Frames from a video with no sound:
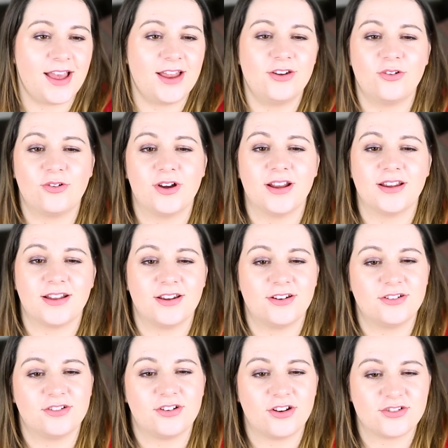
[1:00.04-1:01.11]
get annoyed,
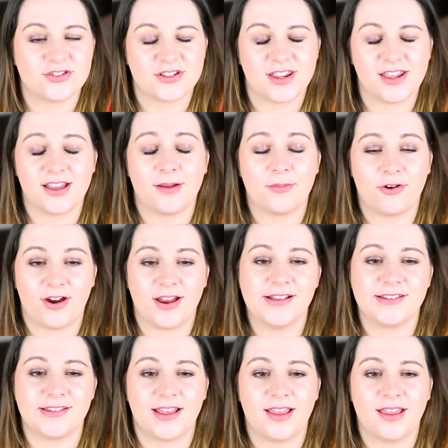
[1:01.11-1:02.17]
and don't you think I'm
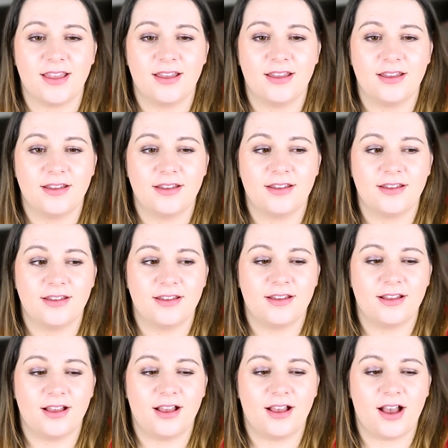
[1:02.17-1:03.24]
crazy?
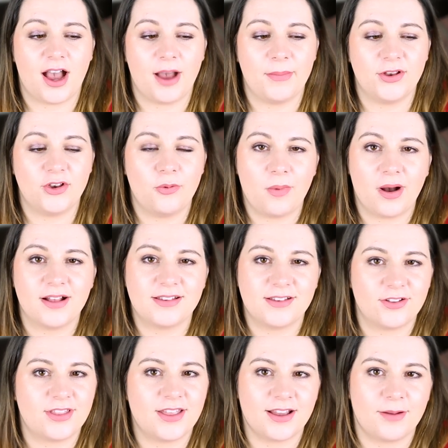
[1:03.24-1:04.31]
I mean, you might
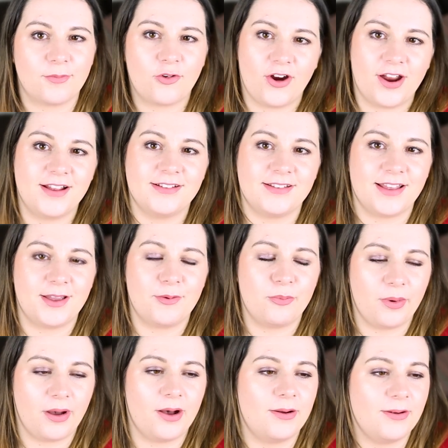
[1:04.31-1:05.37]
still think I'm crazy,
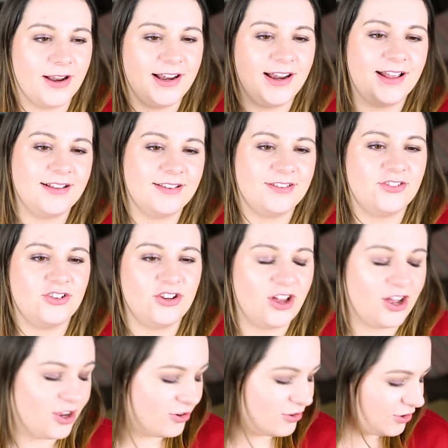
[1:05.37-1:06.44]
but at least, you
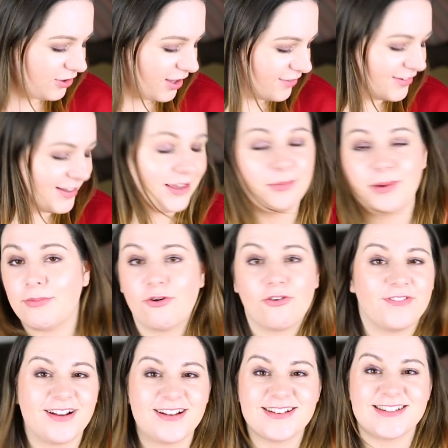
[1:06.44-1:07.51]
know, you'll have a little bit more
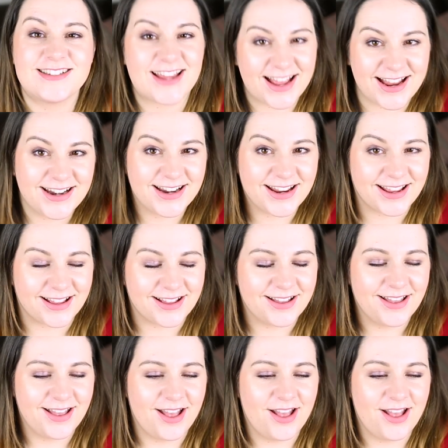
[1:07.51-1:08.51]
of an understanding.